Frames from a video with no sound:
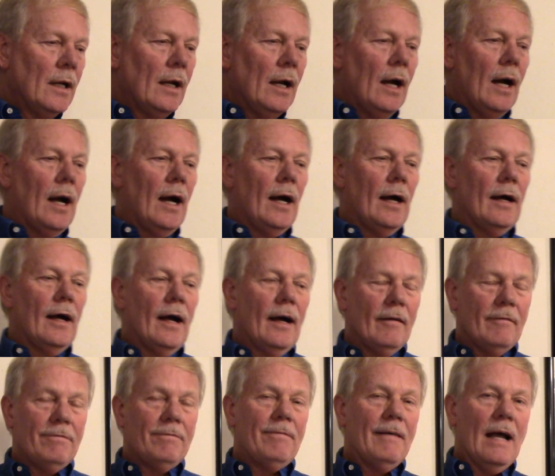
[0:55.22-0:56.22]

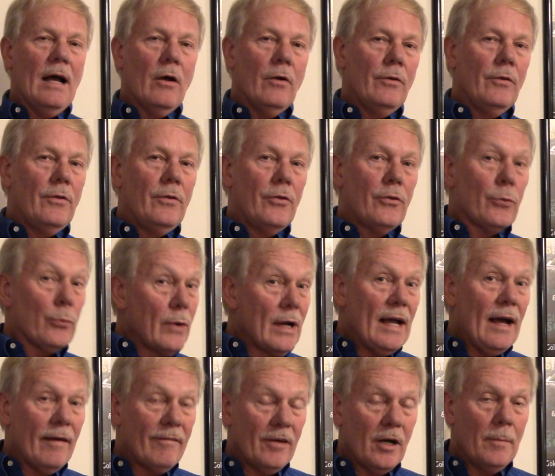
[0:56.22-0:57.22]
I've found
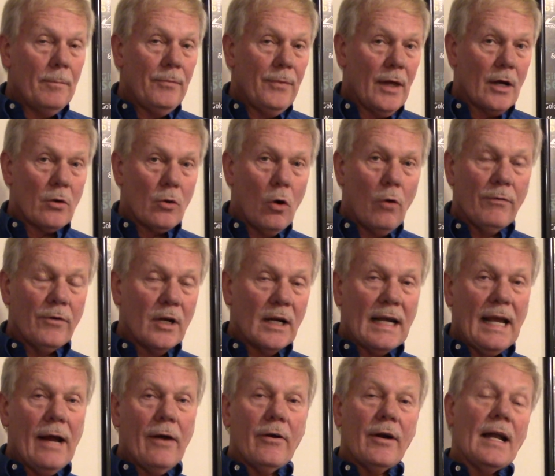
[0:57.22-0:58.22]
3 of them that are over a
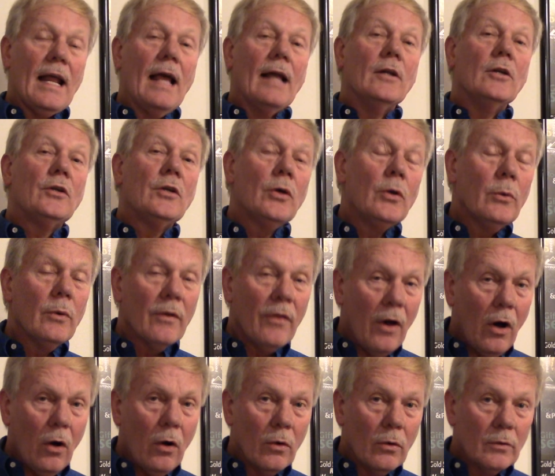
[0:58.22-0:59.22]
carat, and 2 of
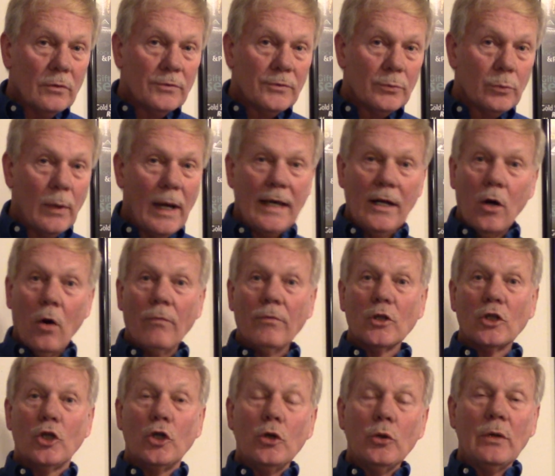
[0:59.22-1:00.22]
those weighed over
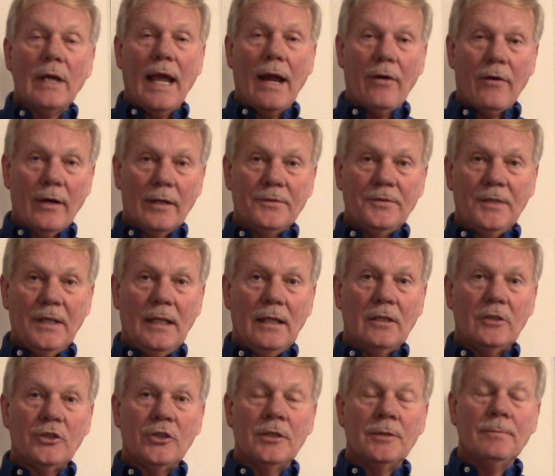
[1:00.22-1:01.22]
2 carats
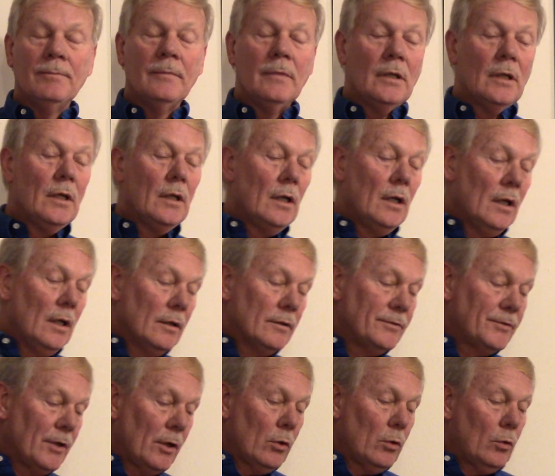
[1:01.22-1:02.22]
each.
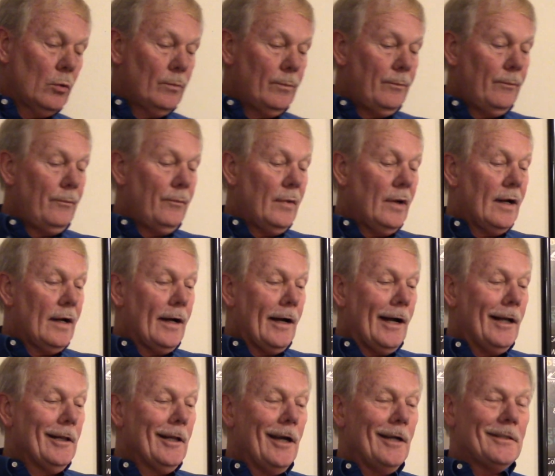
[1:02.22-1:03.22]
So
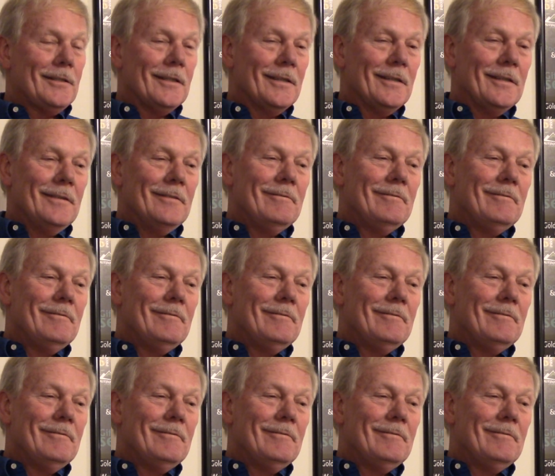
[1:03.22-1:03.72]
I'd like to